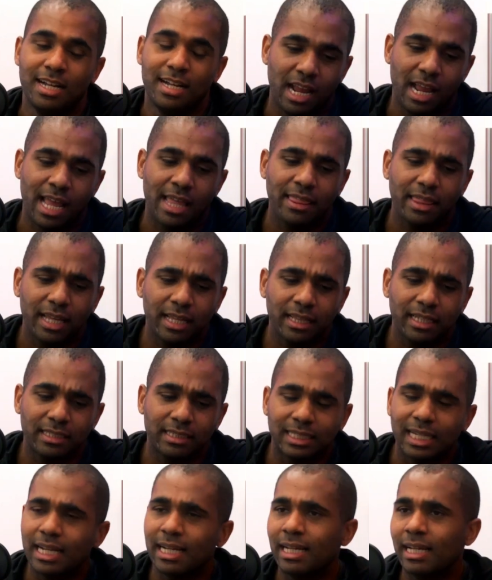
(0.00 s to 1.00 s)
And then the
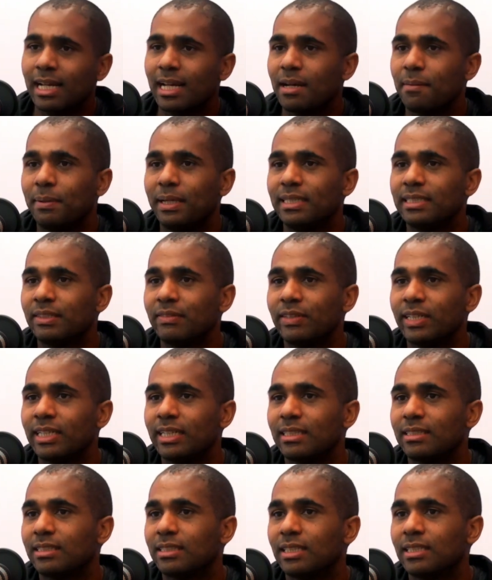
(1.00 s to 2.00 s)
second kind of piece of it
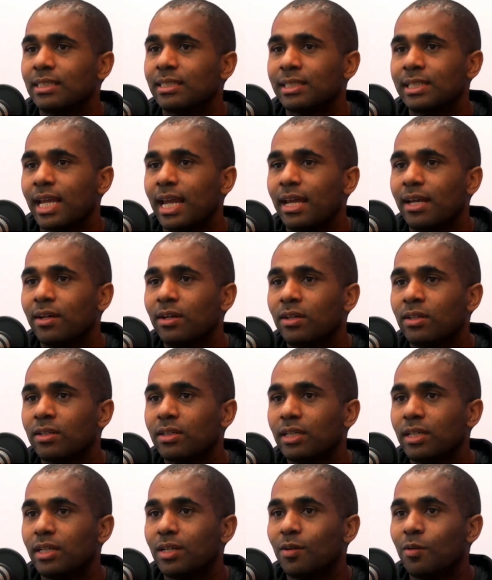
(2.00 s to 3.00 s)
is just scale,
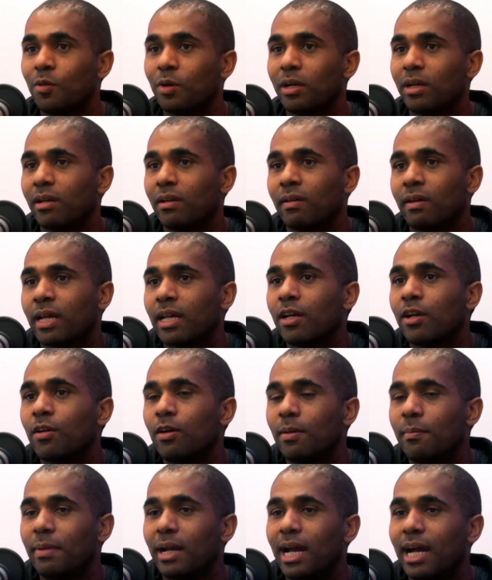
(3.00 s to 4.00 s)
kind of
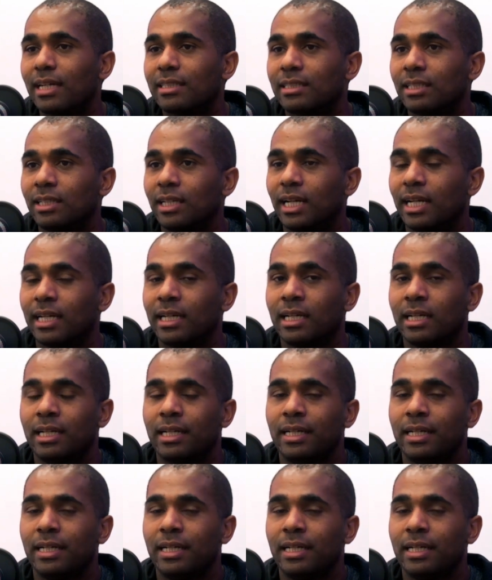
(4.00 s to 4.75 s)
going back to like,